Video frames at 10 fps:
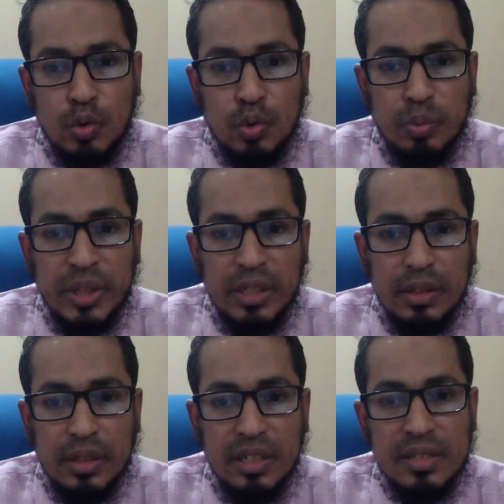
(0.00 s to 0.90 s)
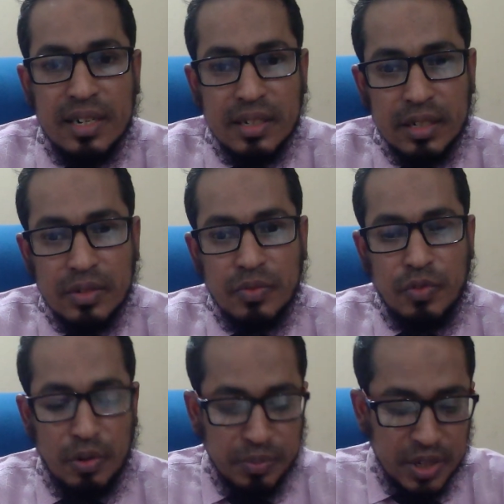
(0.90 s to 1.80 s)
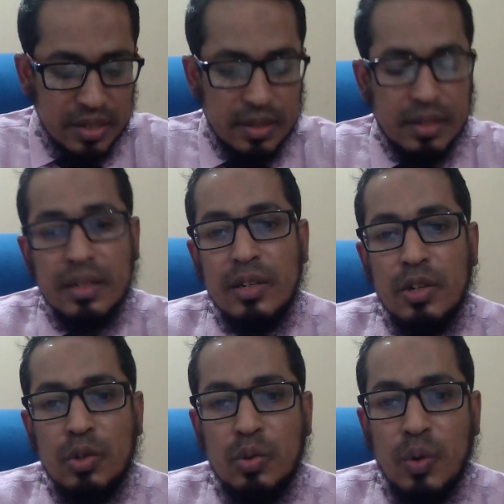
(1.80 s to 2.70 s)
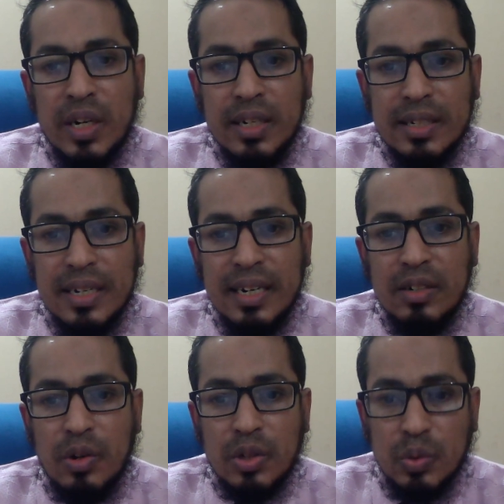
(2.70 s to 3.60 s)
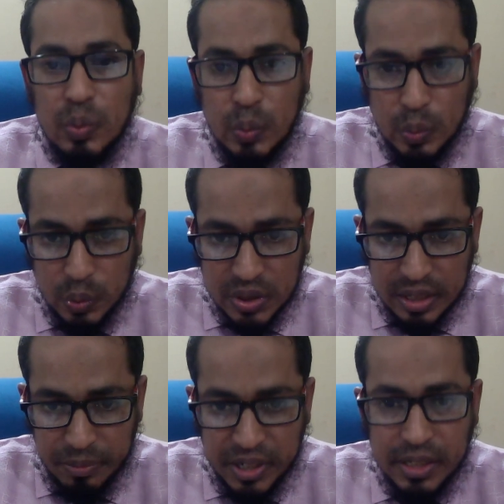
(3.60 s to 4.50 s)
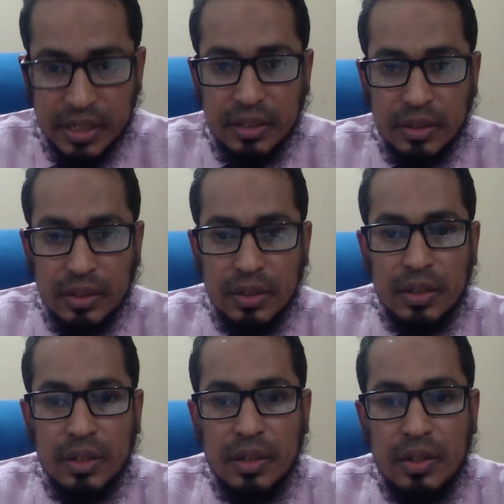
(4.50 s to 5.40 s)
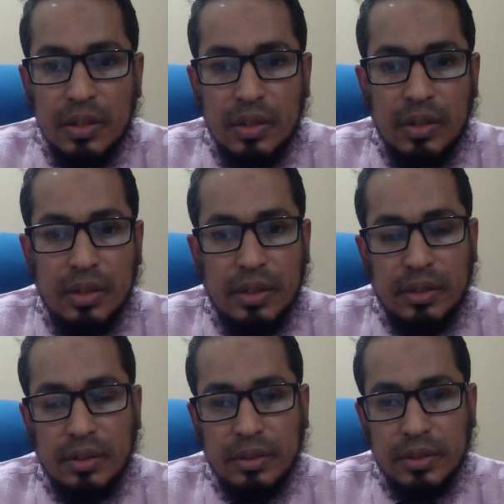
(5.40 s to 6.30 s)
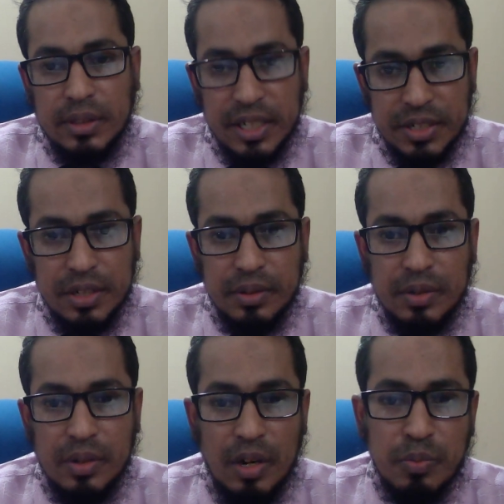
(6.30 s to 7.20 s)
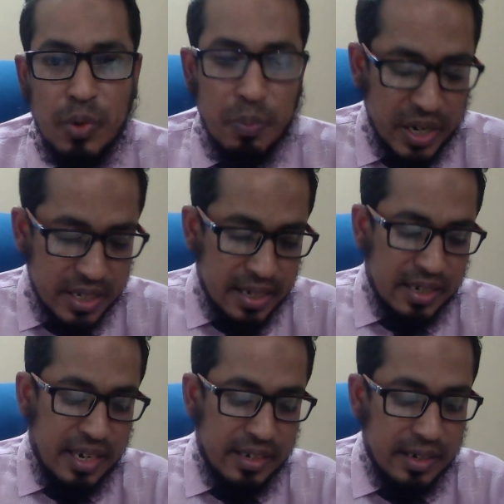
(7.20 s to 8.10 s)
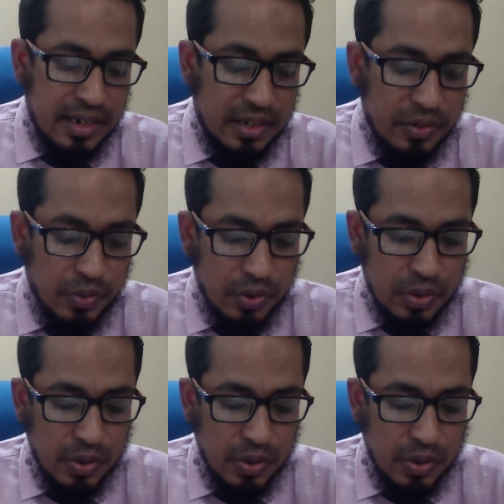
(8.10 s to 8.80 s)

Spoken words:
to be inserted from this 210 or 217 section of Companies Act 1994.